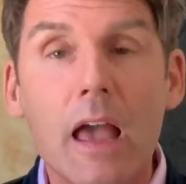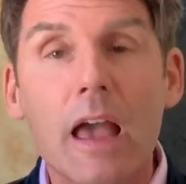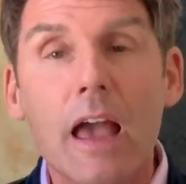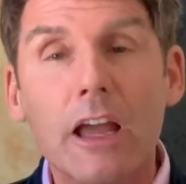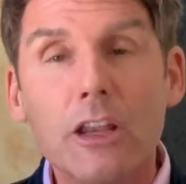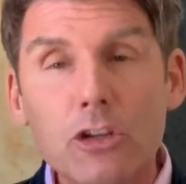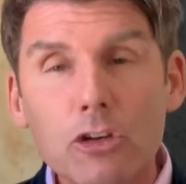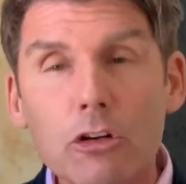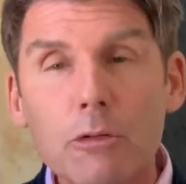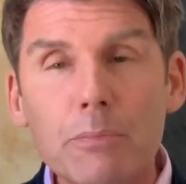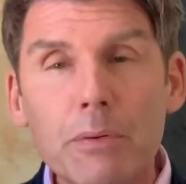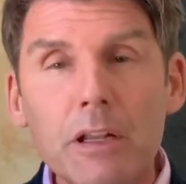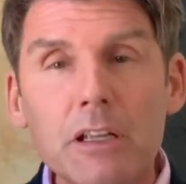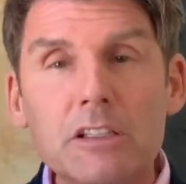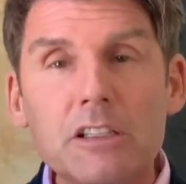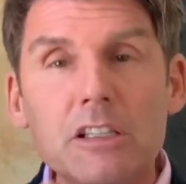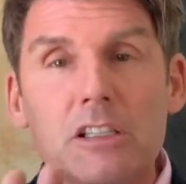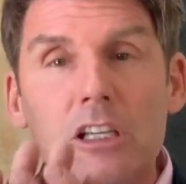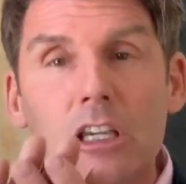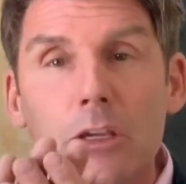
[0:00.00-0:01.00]
and your
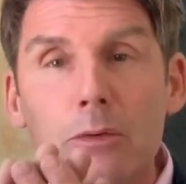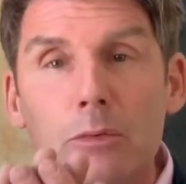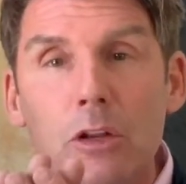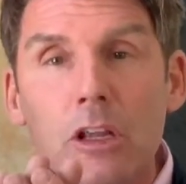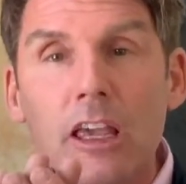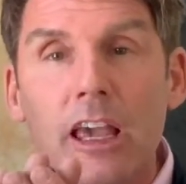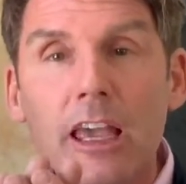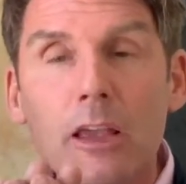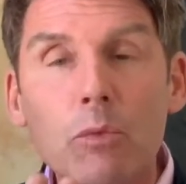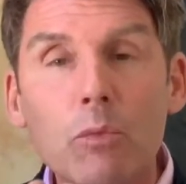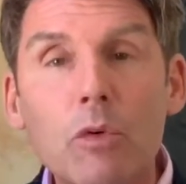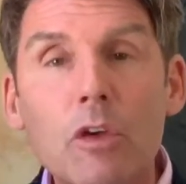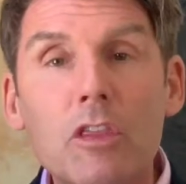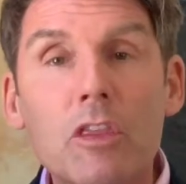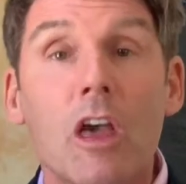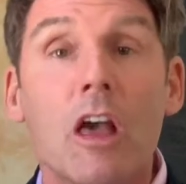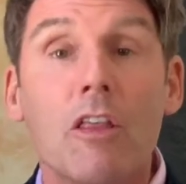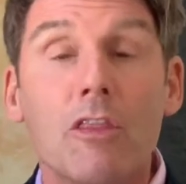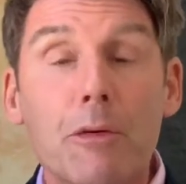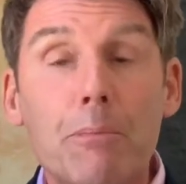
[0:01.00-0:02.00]
ability to communicate with
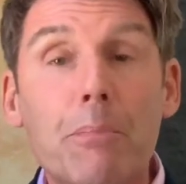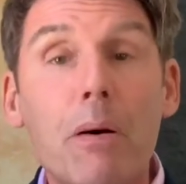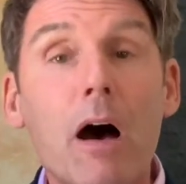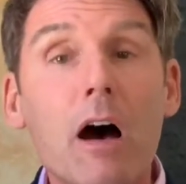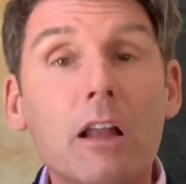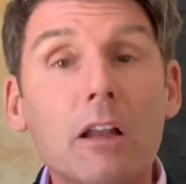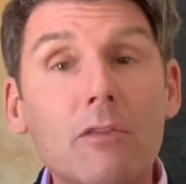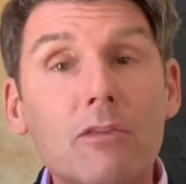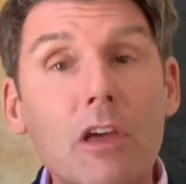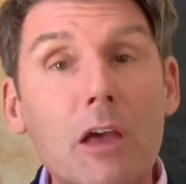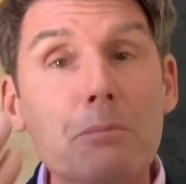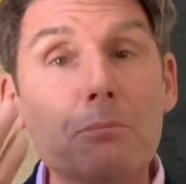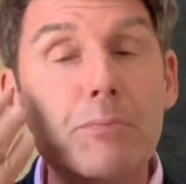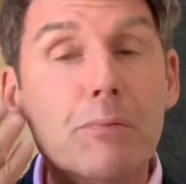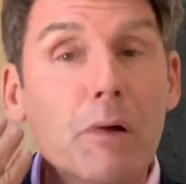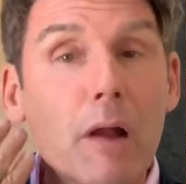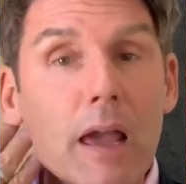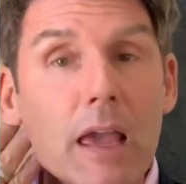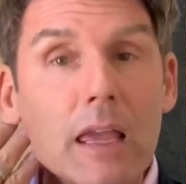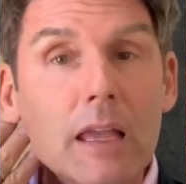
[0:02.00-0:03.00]
the part of their
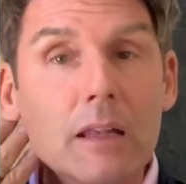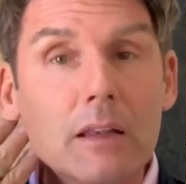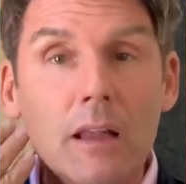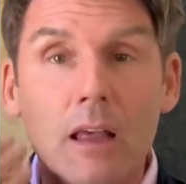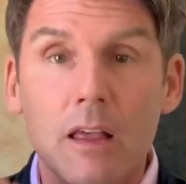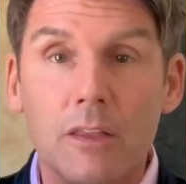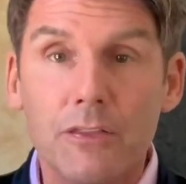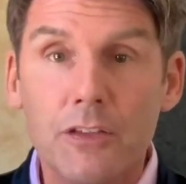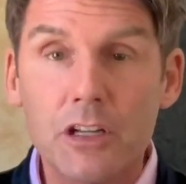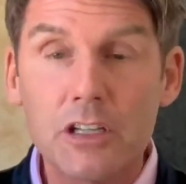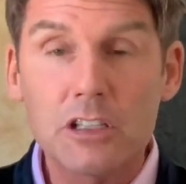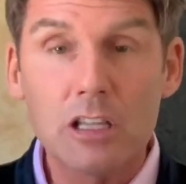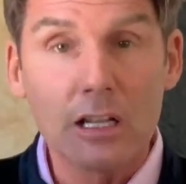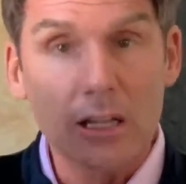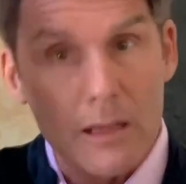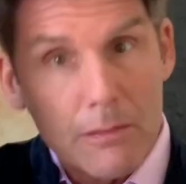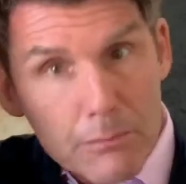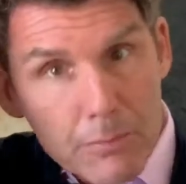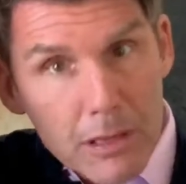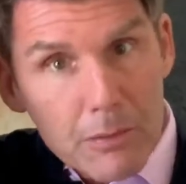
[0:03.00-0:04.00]
brain that is the
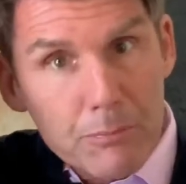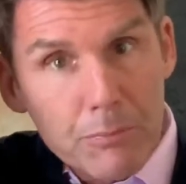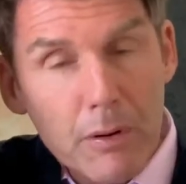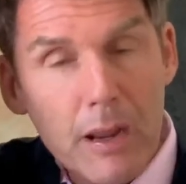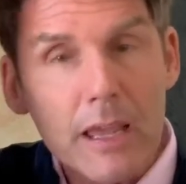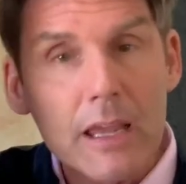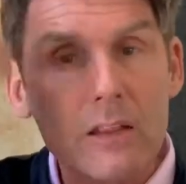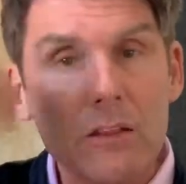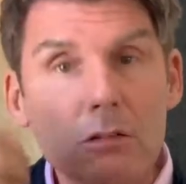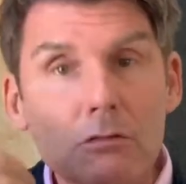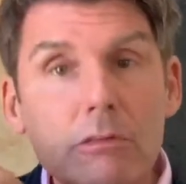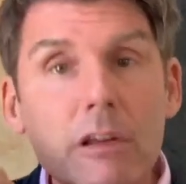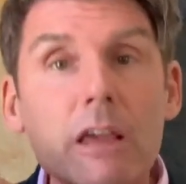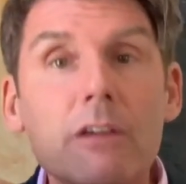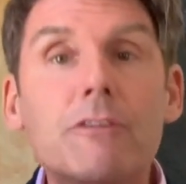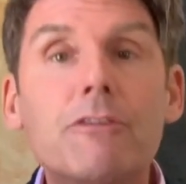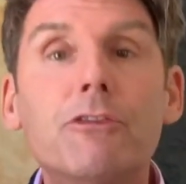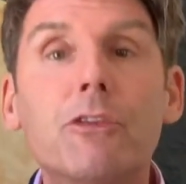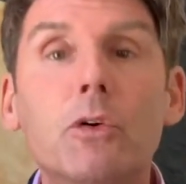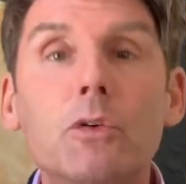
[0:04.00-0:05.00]
limbic brain that
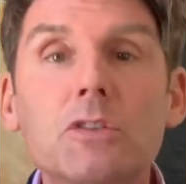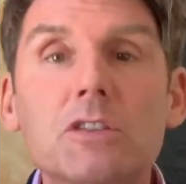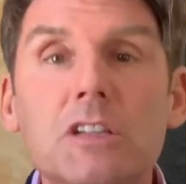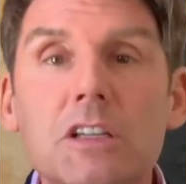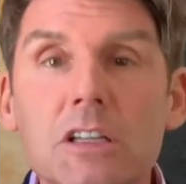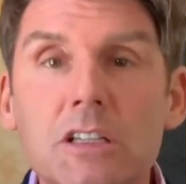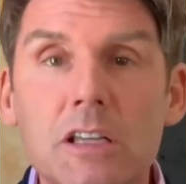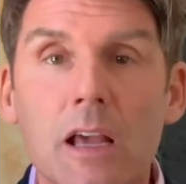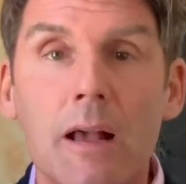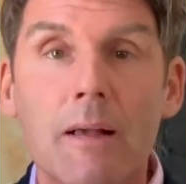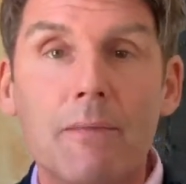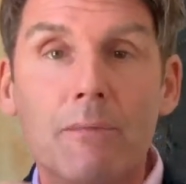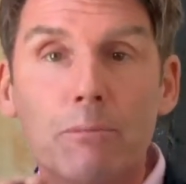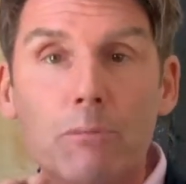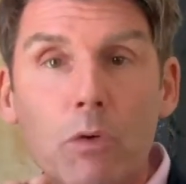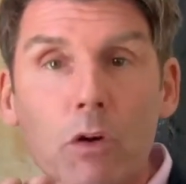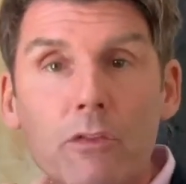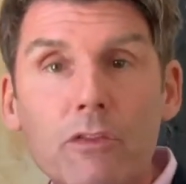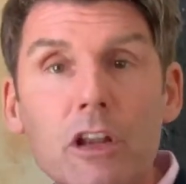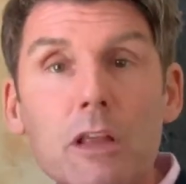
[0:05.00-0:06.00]
reinforces
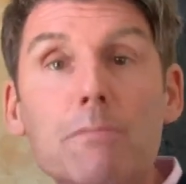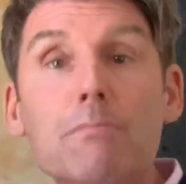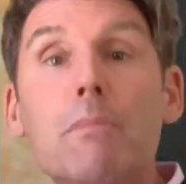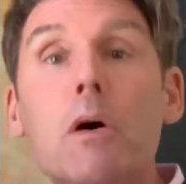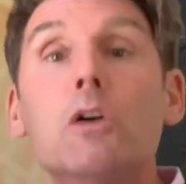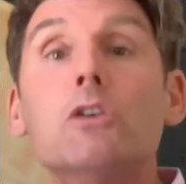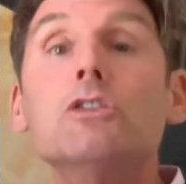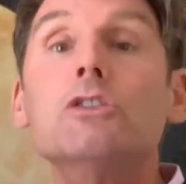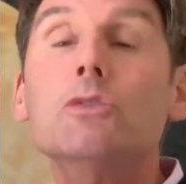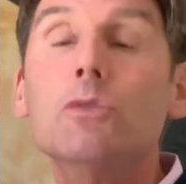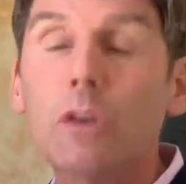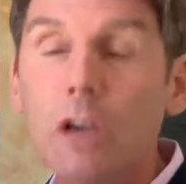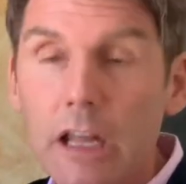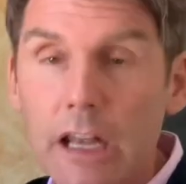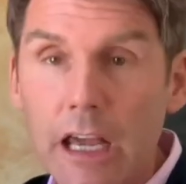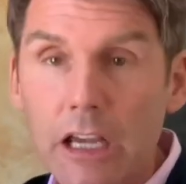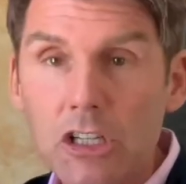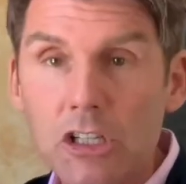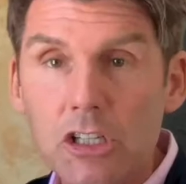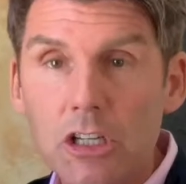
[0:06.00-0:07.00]
more of an emotional
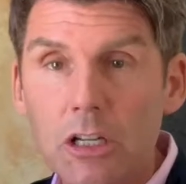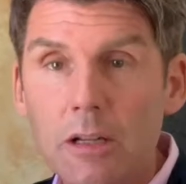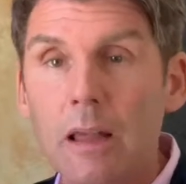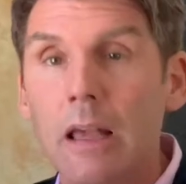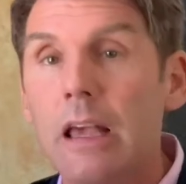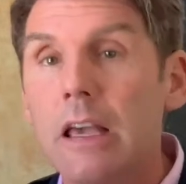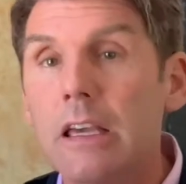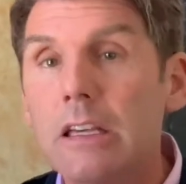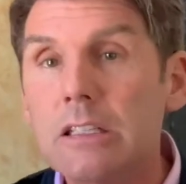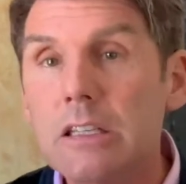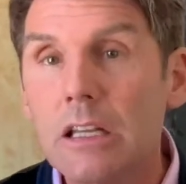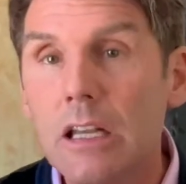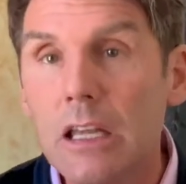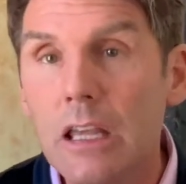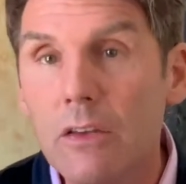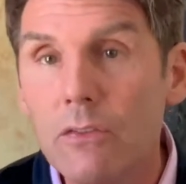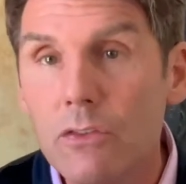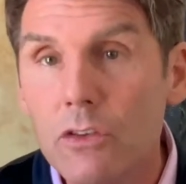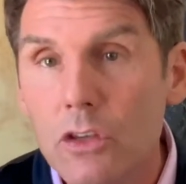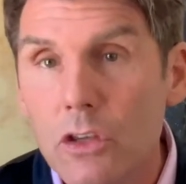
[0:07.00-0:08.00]
connection is going to
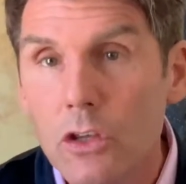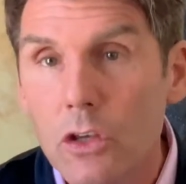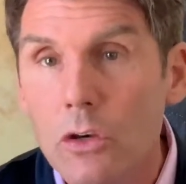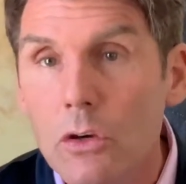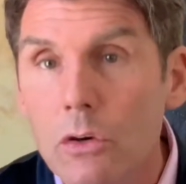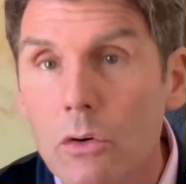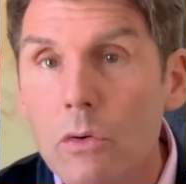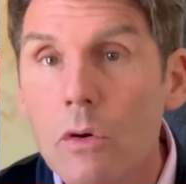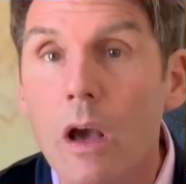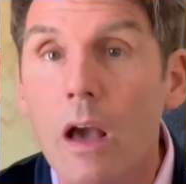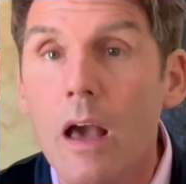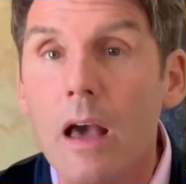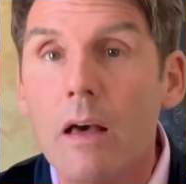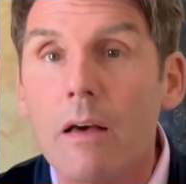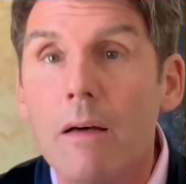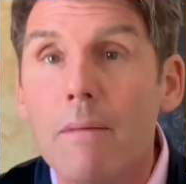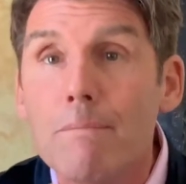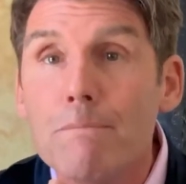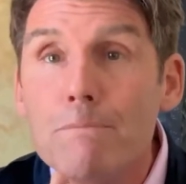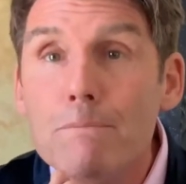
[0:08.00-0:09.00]
give you
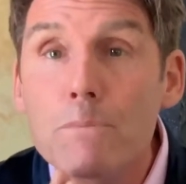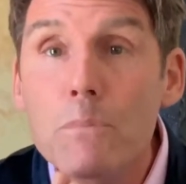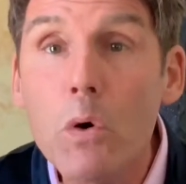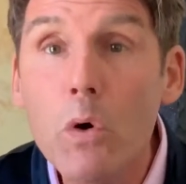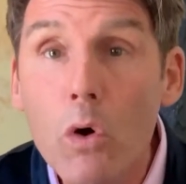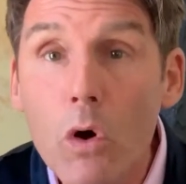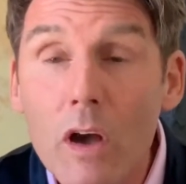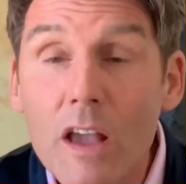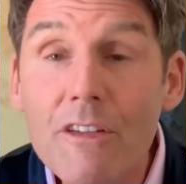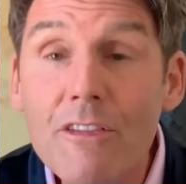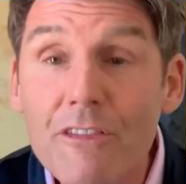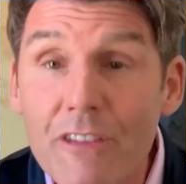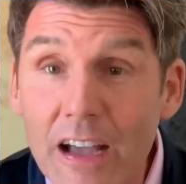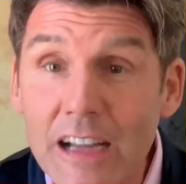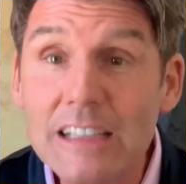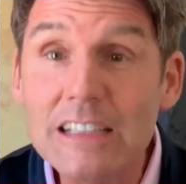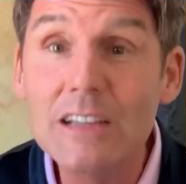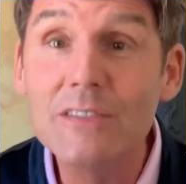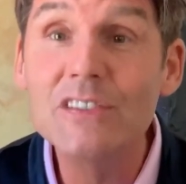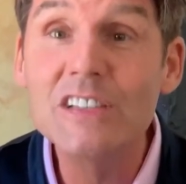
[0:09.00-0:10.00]
more
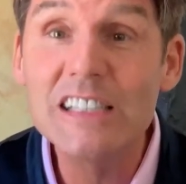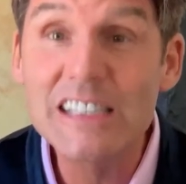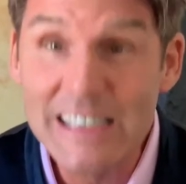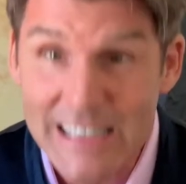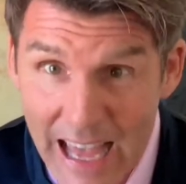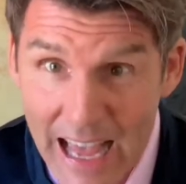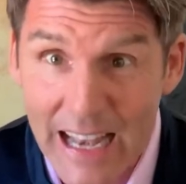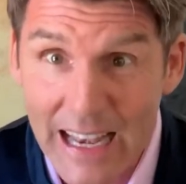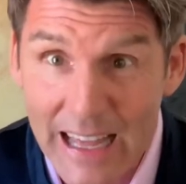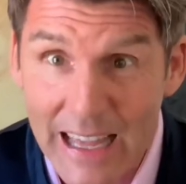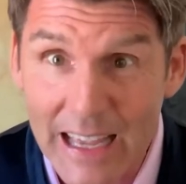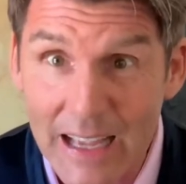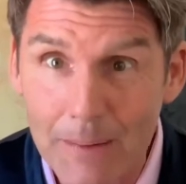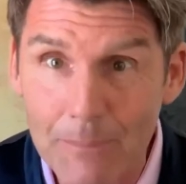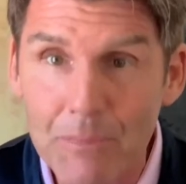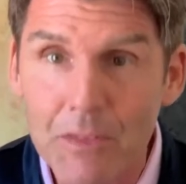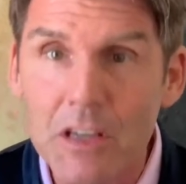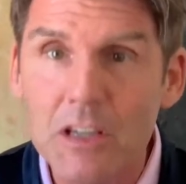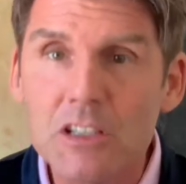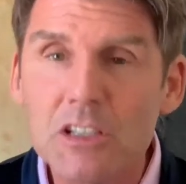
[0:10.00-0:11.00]
effective selling.
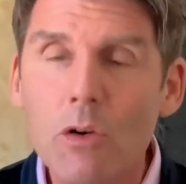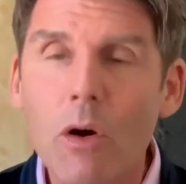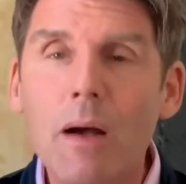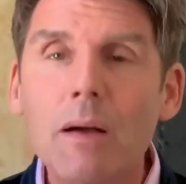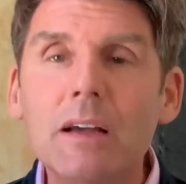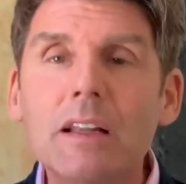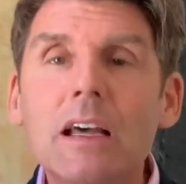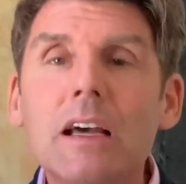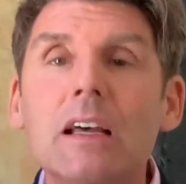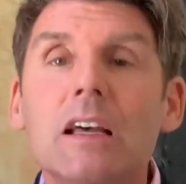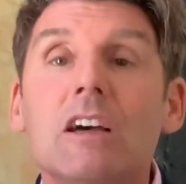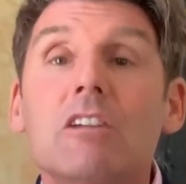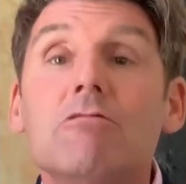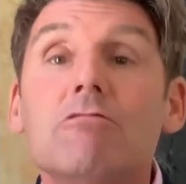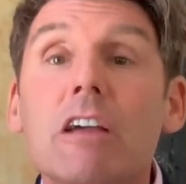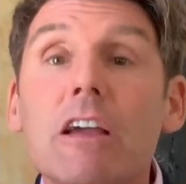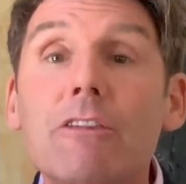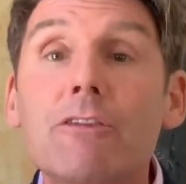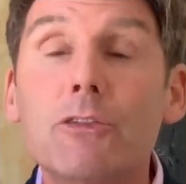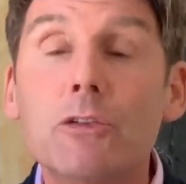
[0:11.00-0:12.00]
So I'm going to
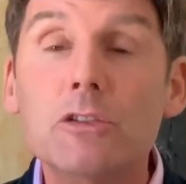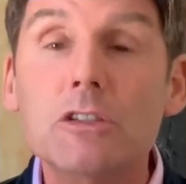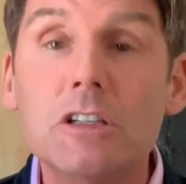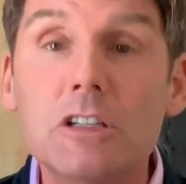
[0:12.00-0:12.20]
reinforce